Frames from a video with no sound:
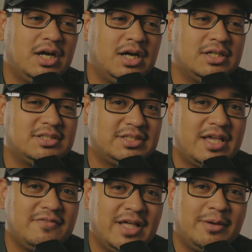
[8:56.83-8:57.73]

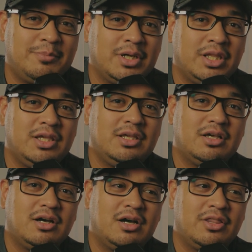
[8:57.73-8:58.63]
save that money,
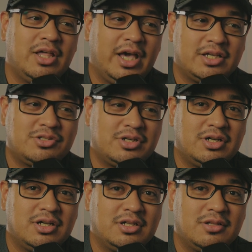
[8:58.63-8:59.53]
the
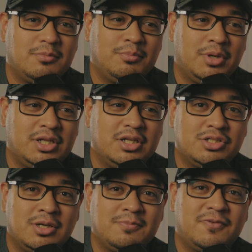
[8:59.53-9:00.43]
extra money to
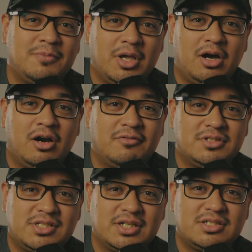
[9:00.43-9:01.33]
jump from the
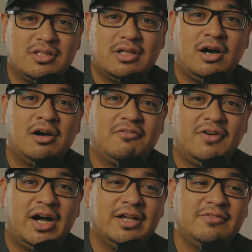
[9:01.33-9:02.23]
R6 to the
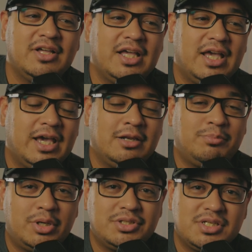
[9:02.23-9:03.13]
R5, and
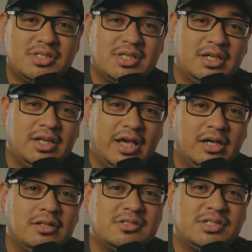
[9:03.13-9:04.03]
purchase an
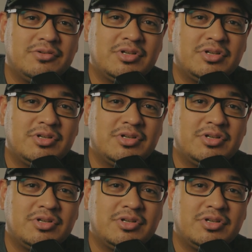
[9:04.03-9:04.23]
L series